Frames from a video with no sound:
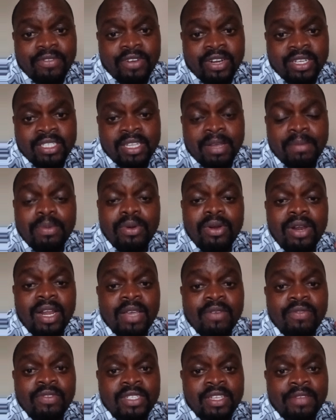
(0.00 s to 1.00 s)
For example,
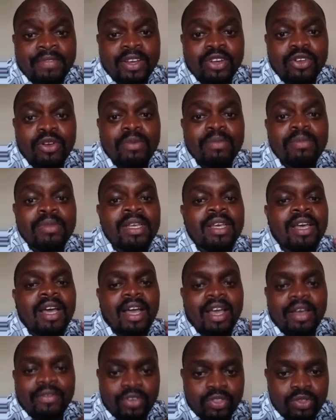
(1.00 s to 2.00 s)
like for Safaricom,
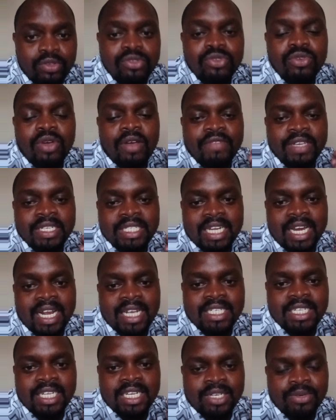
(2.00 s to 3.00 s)
for those who have
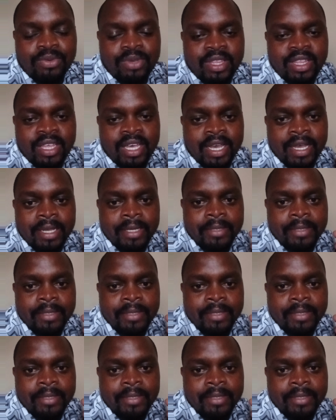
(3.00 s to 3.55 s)
interacted with